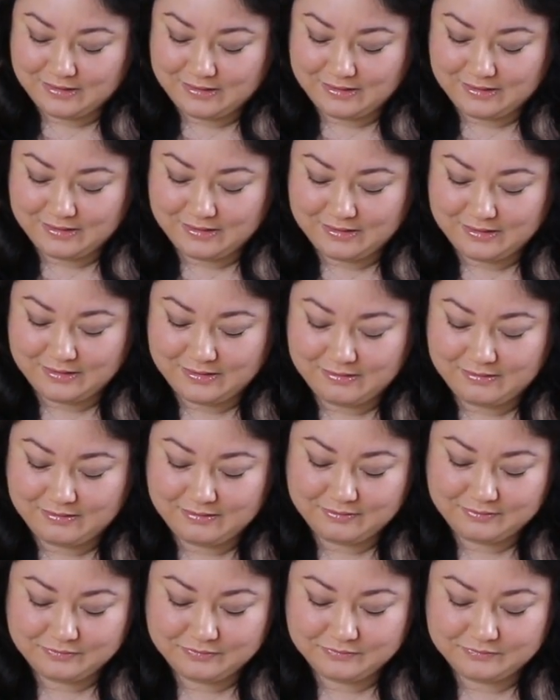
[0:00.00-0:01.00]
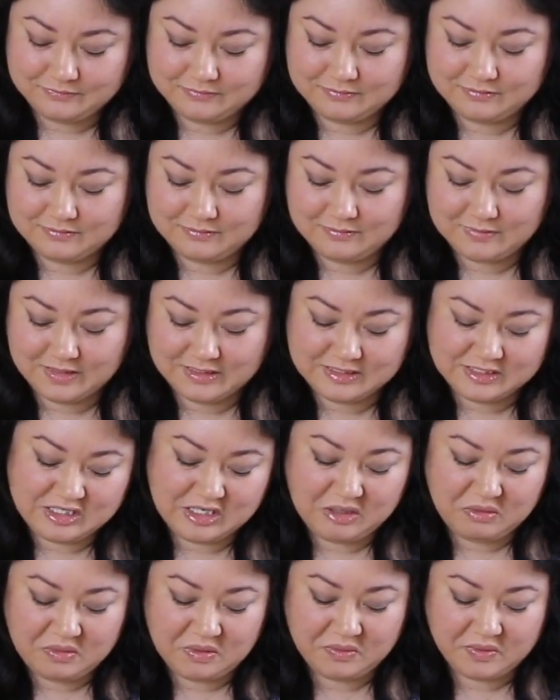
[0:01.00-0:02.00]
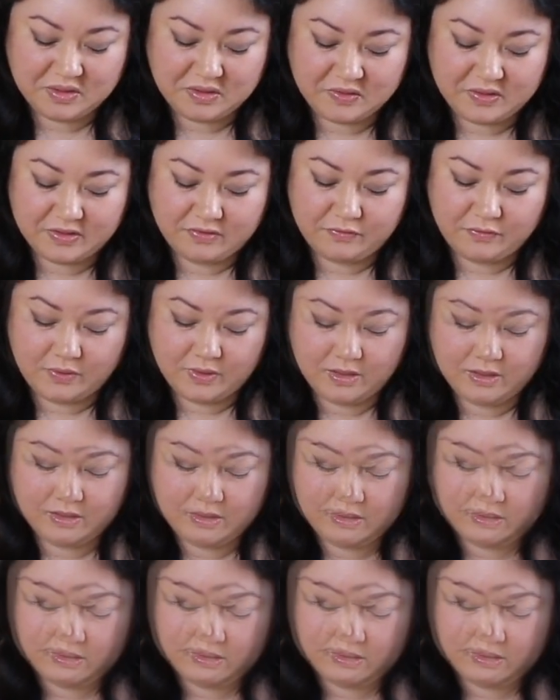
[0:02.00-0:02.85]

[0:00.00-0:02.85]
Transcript: and that's not what we're going for.